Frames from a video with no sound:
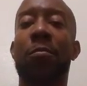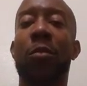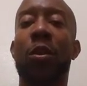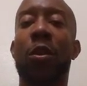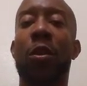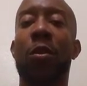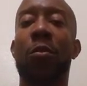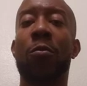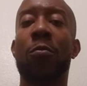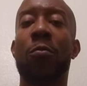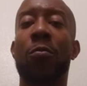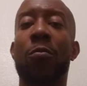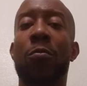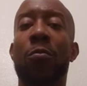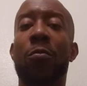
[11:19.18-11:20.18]
You know,
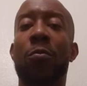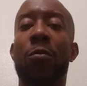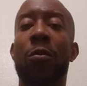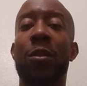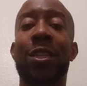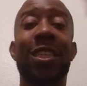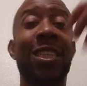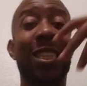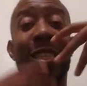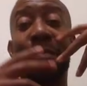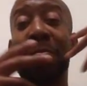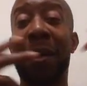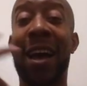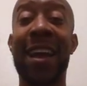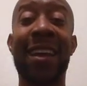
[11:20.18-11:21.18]
she's
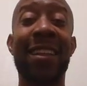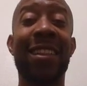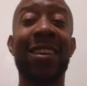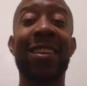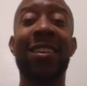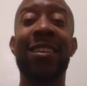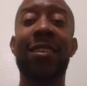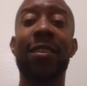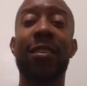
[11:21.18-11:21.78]
smiley.